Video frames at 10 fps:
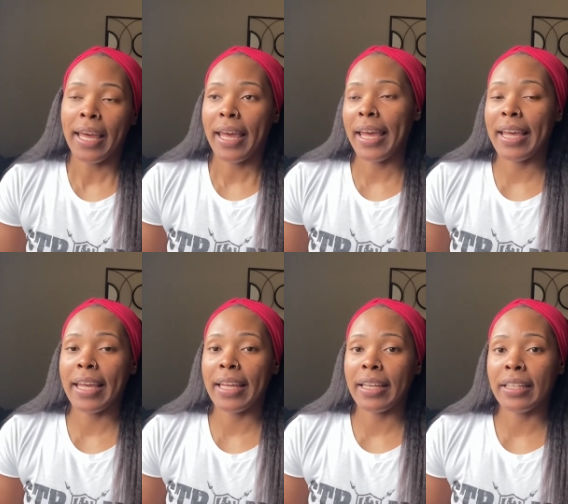
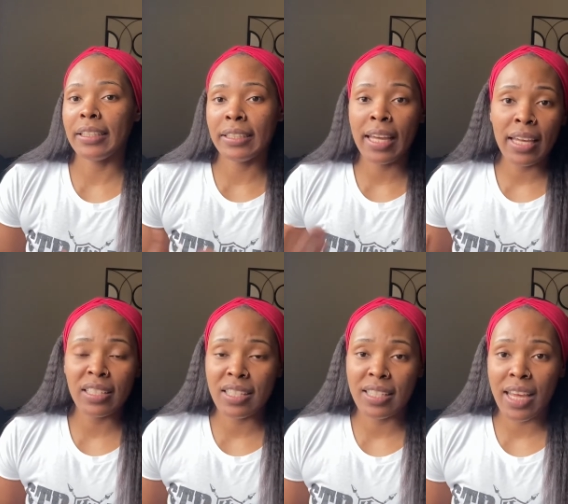and yeah,
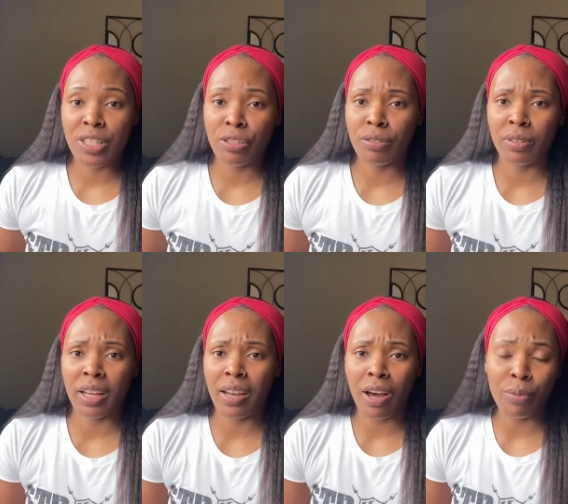just stay tuned
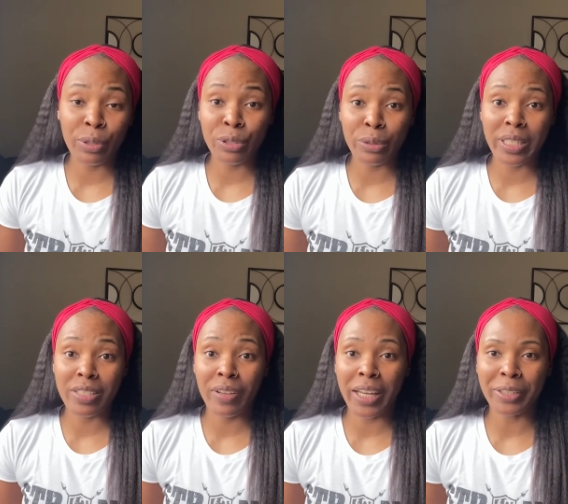and I hope you enjoyed this
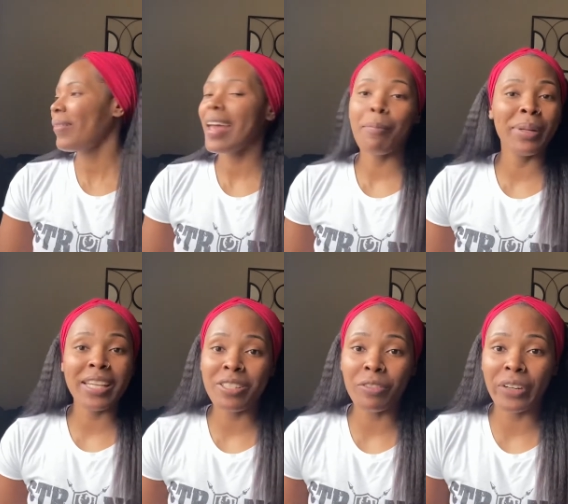video.
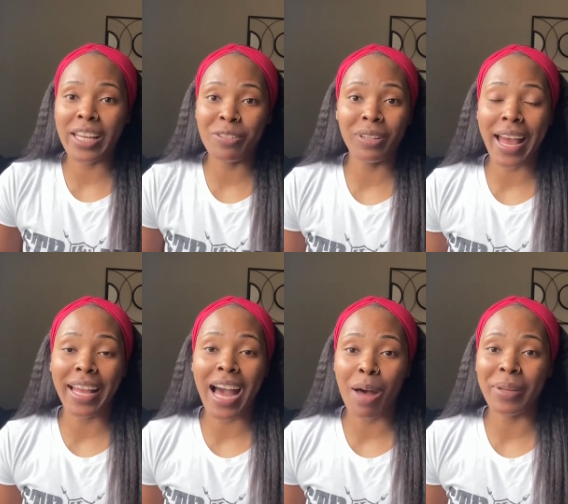Please don't forget to
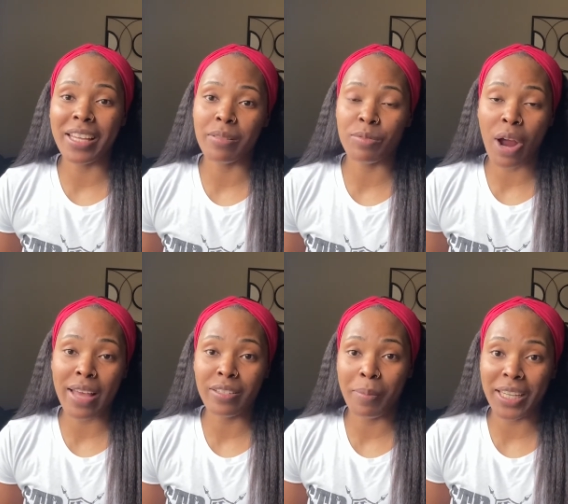like, comment, and
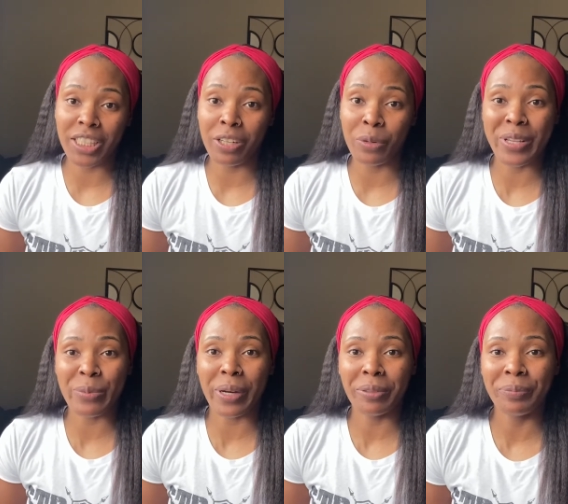subscribe to my channel as
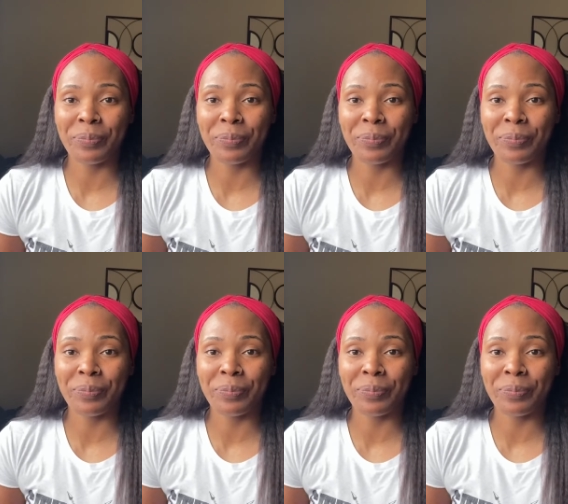well.